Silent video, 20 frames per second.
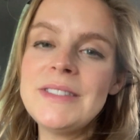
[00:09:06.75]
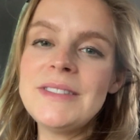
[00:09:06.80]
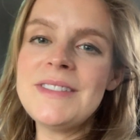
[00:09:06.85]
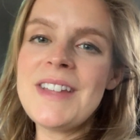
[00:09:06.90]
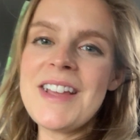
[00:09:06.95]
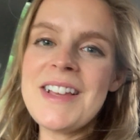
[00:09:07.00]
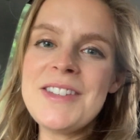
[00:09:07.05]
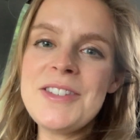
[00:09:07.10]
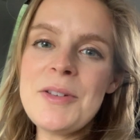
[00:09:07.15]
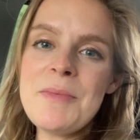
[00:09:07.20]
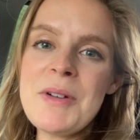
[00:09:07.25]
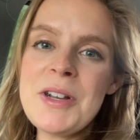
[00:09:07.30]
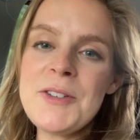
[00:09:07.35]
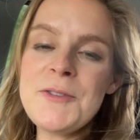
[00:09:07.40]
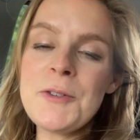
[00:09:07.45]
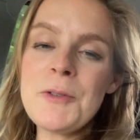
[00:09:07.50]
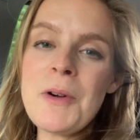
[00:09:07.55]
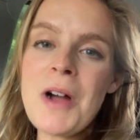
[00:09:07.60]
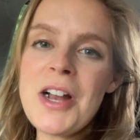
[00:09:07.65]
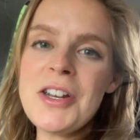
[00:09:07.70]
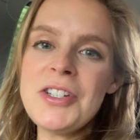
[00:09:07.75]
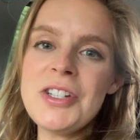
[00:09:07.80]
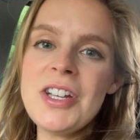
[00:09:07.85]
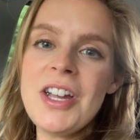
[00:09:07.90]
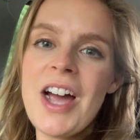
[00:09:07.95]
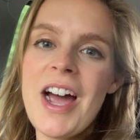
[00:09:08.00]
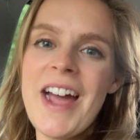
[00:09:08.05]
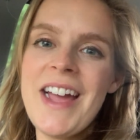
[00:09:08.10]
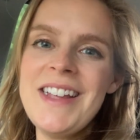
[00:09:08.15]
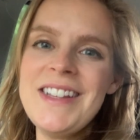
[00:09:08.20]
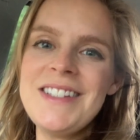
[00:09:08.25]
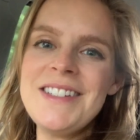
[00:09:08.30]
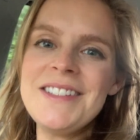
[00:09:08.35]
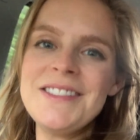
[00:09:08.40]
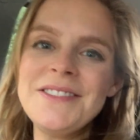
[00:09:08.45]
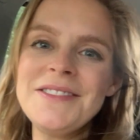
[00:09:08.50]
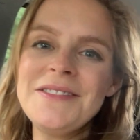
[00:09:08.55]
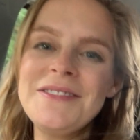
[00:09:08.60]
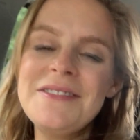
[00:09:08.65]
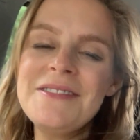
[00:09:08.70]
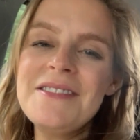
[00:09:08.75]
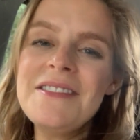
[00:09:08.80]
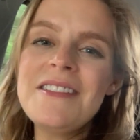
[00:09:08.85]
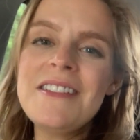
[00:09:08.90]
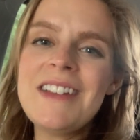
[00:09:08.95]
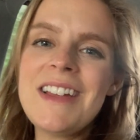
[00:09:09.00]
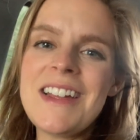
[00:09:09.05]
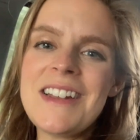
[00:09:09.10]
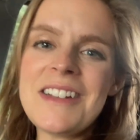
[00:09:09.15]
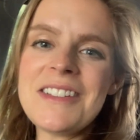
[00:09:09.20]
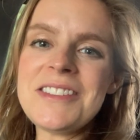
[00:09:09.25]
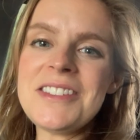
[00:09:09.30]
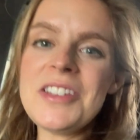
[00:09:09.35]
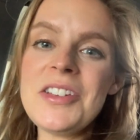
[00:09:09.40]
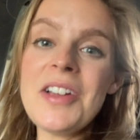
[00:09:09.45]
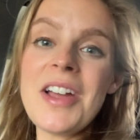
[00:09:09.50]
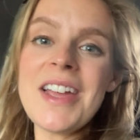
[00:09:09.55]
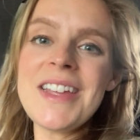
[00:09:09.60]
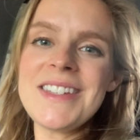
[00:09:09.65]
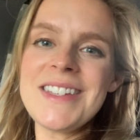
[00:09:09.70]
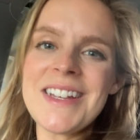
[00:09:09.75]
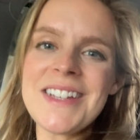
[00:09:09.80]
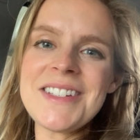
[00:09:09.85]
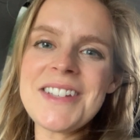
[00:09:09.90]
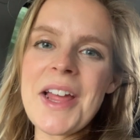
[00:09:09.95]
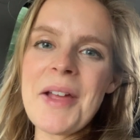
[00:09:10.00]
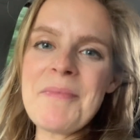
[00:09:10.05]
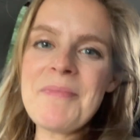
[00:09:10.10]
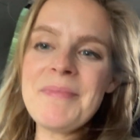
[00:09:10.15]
Thanks so much for watching, guys. I'll see you guys next time.